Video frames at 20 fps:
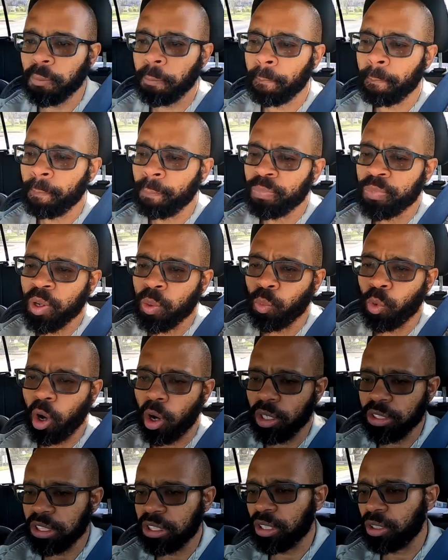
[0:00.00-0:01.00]
We'll
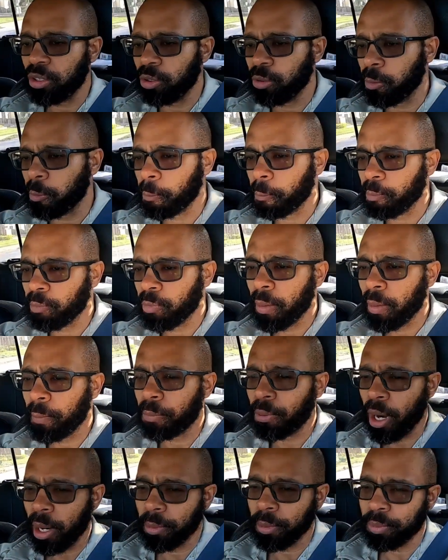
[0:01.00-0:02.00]
also
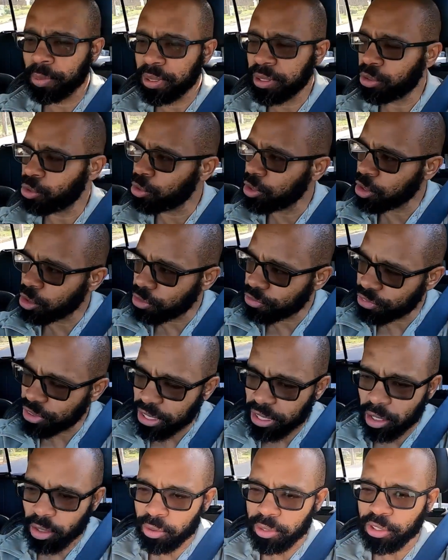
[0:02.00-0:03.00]
probably do a little
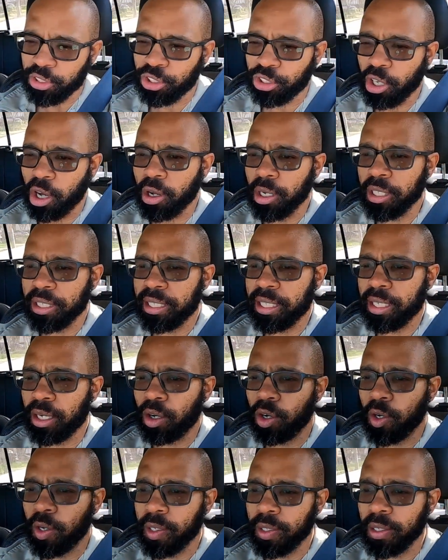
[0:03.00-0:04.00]
video installing it
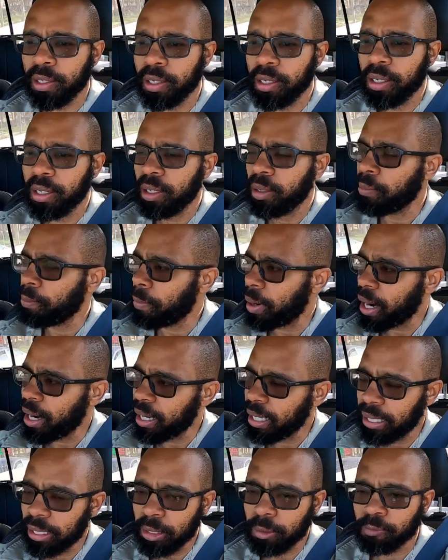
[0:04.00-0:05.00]
on
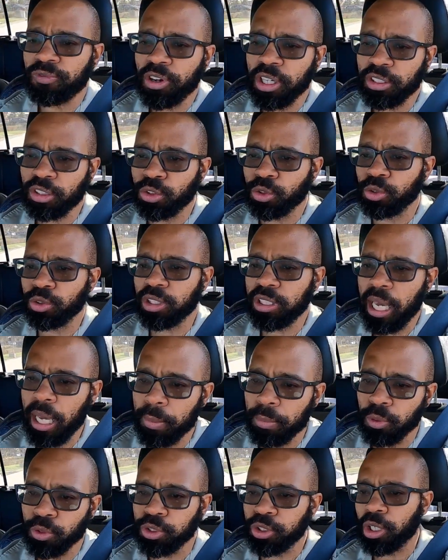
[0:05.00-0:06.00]
my Festool
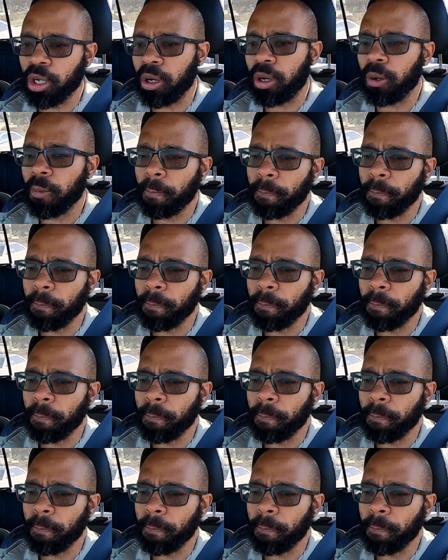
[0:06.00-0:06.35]
table saw,